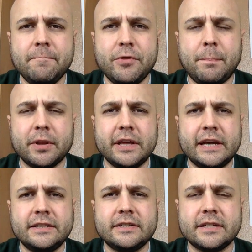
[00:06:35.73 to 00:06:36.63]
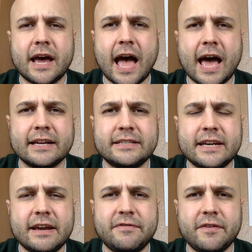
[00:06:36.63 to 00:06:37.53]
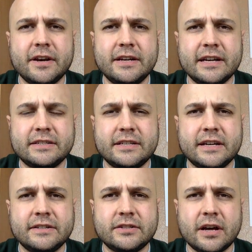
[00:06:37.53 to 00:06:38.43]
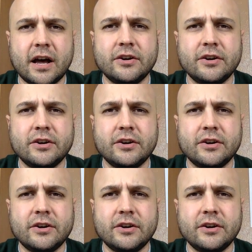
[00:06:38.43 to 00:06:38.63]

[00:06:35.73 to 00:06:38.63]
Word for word: the police at a safe distance uh,